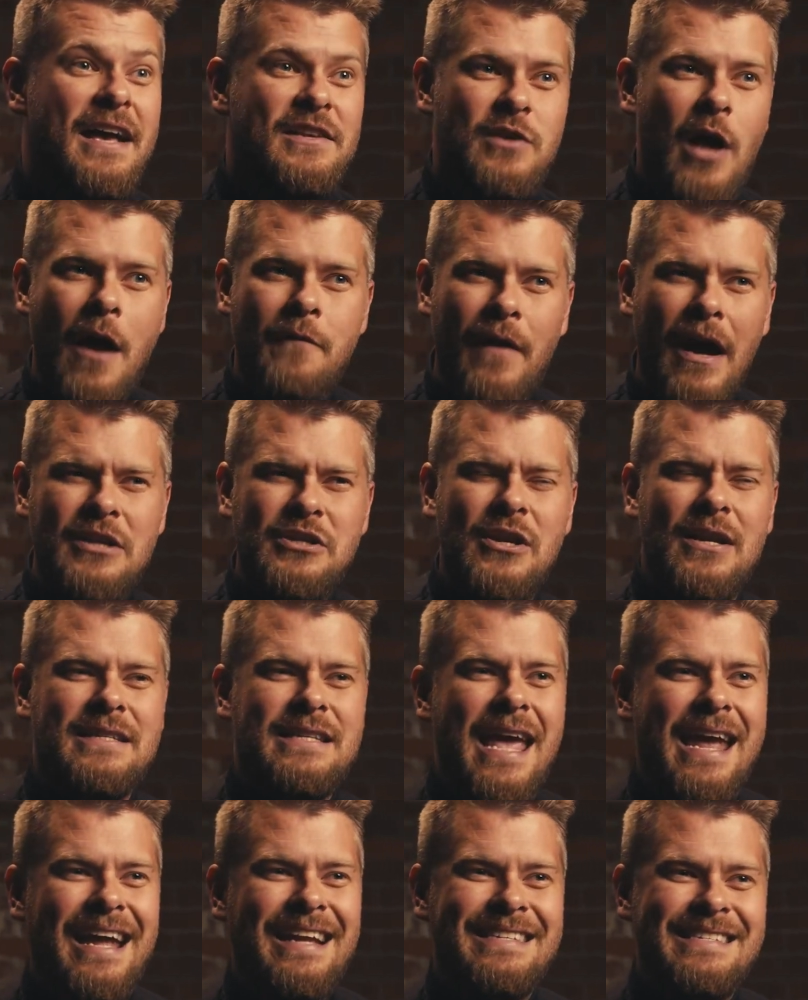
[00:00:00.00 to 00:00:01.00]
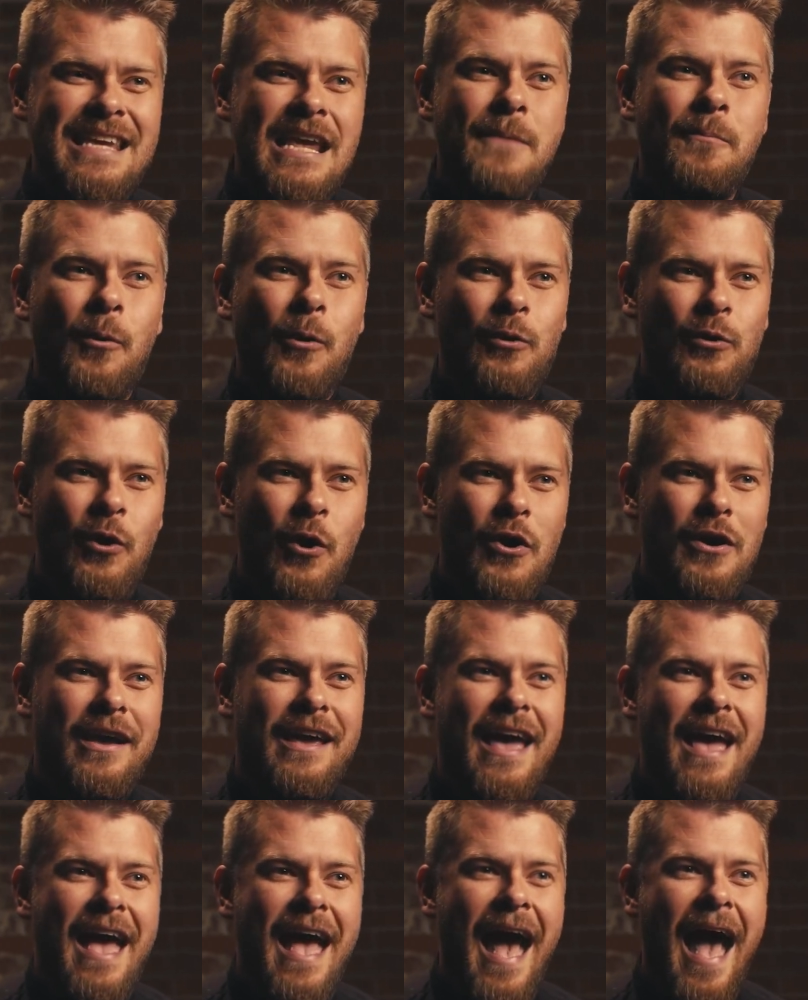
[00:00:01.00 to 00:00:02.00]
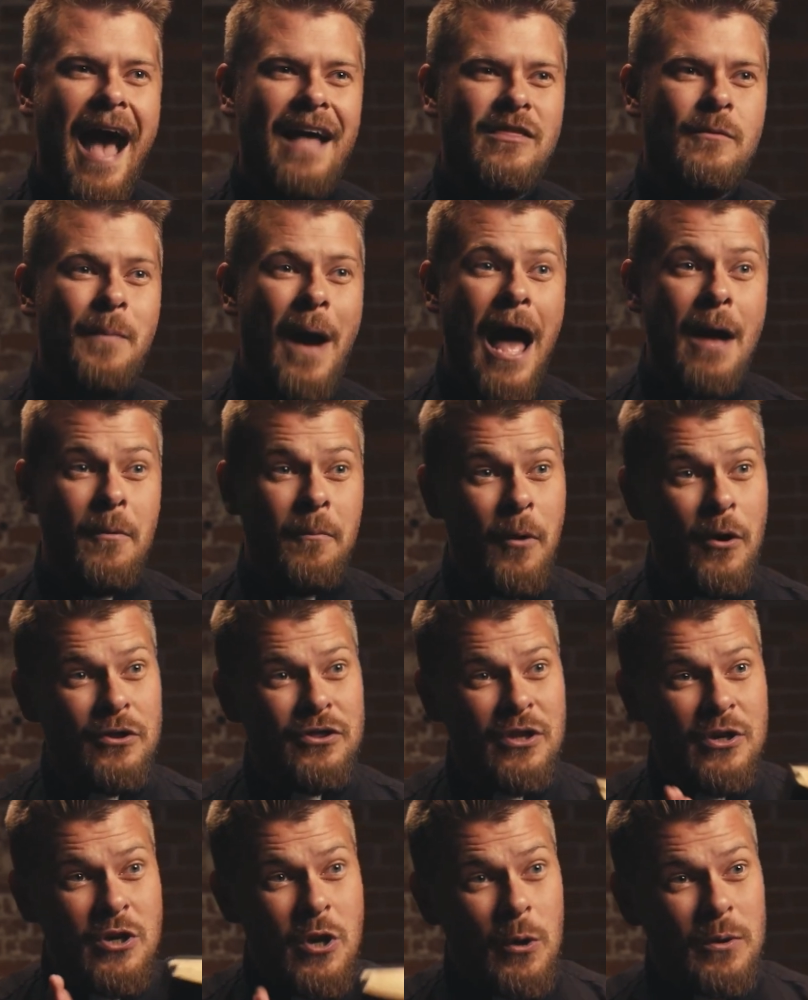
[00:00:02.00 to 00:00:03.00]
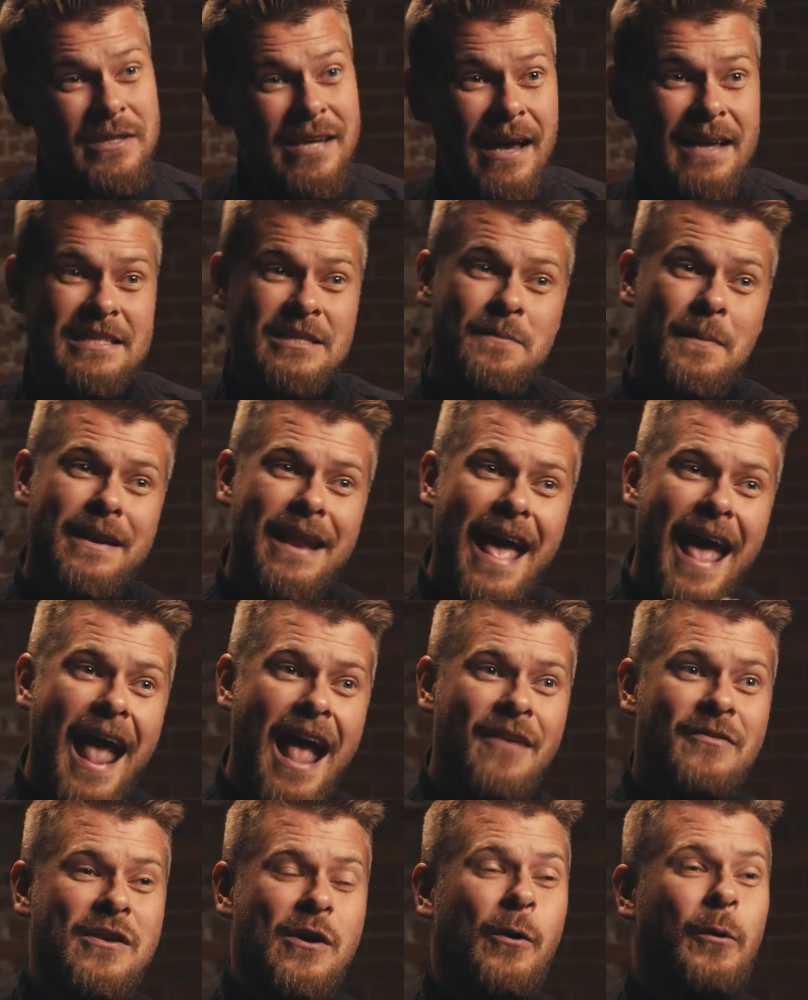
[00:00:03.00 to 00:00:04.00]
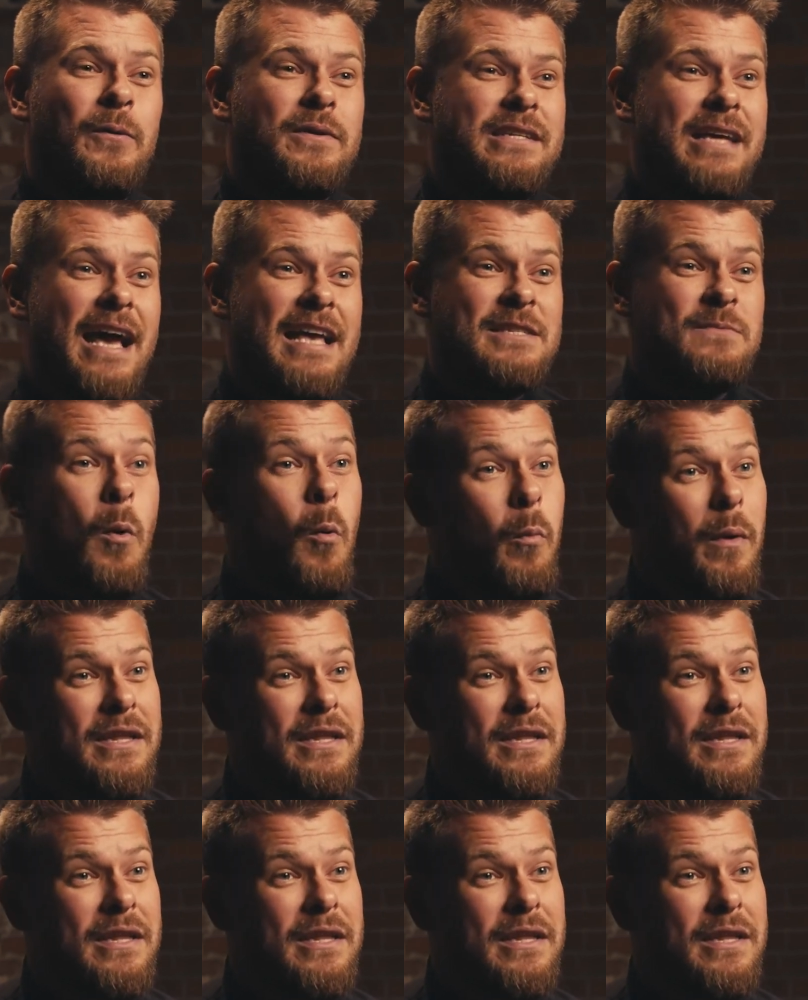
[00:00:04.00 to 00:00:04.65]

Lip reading: So I invite you to take a deeper look at the Bible, both the New Testament and the Old Testament.